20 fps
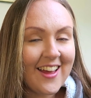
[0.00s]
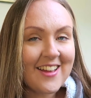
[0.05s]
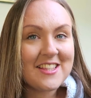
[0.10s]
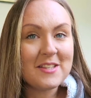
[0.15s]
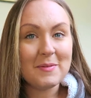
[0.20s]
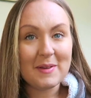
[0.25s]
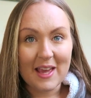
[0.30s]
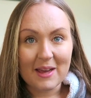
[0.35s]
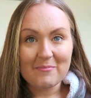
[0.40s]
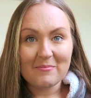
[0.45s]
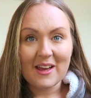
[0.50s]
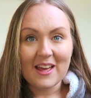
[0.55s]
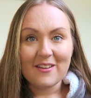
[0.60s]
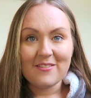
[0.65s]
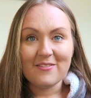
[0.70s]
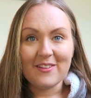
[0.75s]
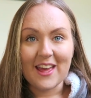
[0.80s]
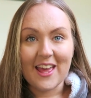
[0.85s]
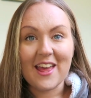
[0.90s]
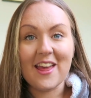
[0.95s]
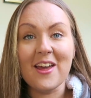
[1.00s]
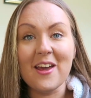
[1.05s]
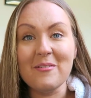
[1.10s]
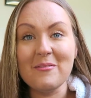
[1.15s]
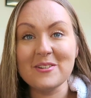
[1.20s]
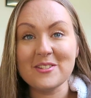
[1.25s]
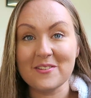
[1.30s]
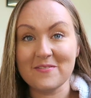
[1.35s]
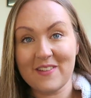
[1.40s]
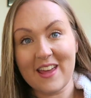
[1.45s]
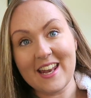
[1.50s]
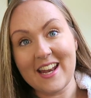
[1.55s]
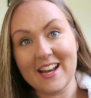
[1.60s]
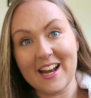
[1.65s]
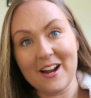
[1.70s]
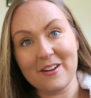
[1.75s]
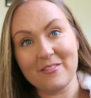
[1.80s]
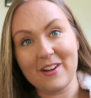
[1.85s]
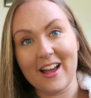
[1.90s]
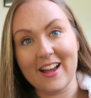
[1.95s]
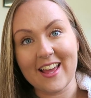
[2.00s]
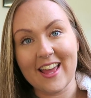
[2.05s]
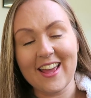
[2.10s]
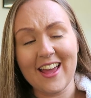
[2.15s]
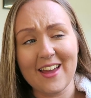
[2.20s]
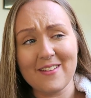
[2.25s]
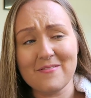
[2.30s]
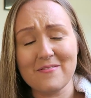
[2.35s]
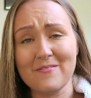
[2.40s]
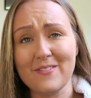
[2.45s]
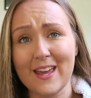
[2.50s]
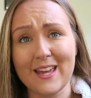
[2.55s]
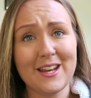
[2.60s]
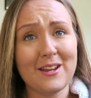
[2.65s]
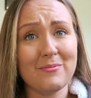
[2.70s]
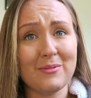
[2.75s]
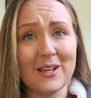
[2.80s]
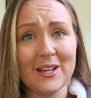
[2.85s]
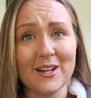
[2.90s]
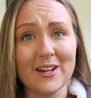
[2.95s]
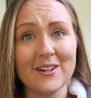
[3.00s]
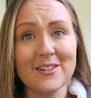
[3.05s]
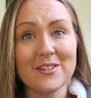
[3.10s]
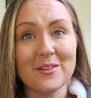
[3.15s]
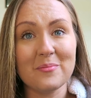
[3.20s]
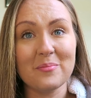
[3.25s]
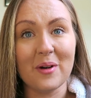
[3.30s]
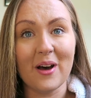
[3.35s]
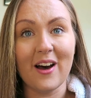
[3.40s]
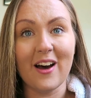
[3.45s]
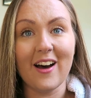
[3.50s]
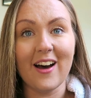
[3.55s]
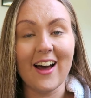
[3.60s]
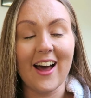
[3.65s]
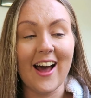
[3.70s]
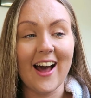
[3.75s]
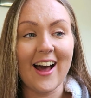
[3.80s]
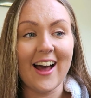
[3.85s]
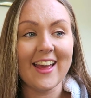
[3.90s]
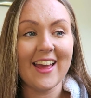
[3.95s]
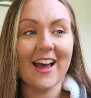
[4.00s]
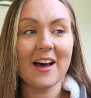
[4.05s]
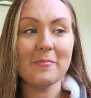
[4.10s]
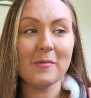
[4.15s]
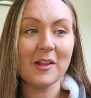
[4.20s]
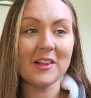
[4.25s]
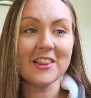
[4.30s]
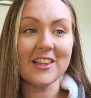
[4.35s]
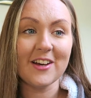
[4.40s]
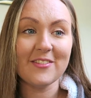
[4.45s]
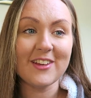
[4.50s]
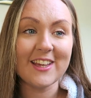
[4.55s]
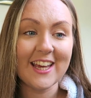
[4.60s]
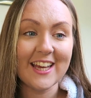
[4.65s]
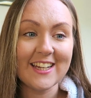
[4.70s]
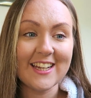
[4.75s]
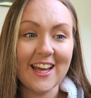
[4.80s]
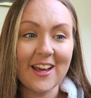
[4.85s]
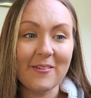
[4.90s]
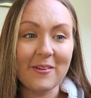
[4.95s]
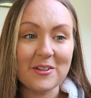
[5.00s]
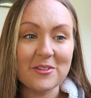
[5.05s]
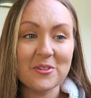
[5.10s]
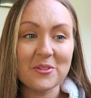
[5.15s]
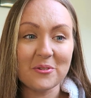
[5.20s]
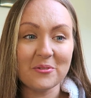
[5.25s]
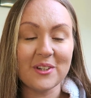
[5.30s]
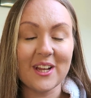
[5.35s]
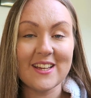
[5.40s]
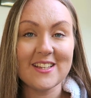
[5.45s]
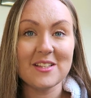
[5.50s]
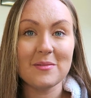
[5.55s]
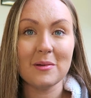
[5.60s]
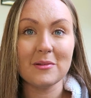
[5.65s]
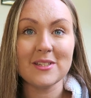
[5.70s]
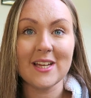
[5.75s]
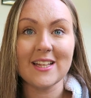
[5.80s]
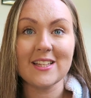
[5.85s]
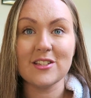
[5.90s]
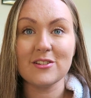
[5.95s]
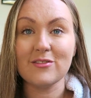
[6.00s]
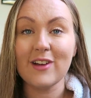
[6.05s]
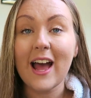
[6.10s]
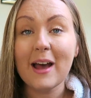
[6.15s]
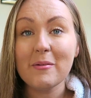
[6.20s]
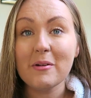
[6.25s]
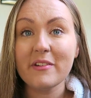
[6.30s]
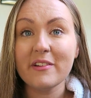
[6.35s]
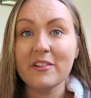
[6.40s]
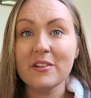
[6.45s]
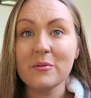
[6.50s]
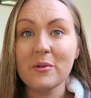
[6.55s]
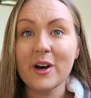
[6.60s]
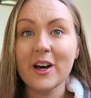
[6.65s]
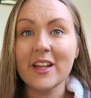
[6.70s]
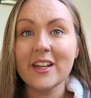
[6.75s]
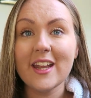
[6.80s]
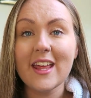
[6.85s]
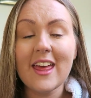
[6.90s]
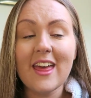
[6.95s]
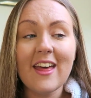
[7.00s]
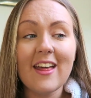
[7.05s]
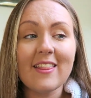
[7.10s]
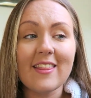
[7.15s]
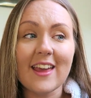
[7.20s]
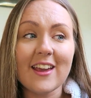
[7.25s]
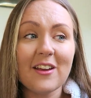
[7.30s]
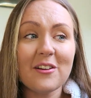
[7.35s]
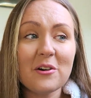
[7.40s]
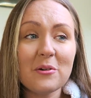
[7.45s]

to begin with, it was very nerve-wracking and very weird, but I am loving it now. It's so nice to be able to interact with everyone. Like I